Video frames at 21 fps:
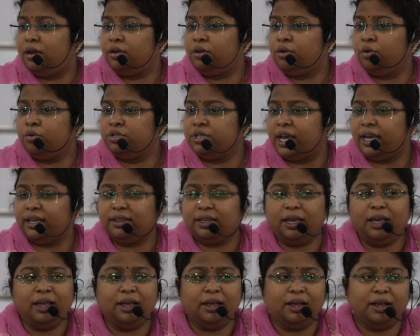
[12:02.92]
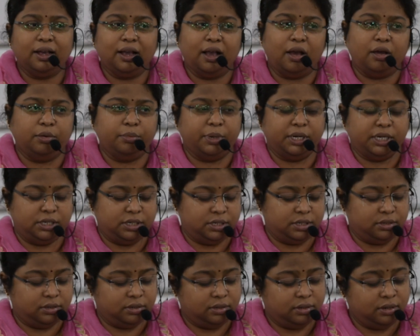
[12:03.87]
to check the government.
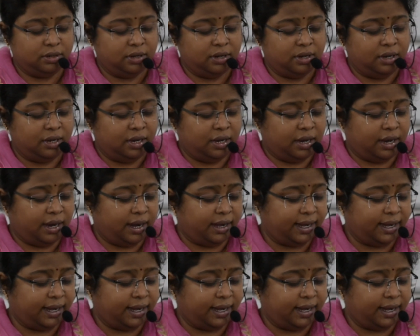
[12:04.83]
A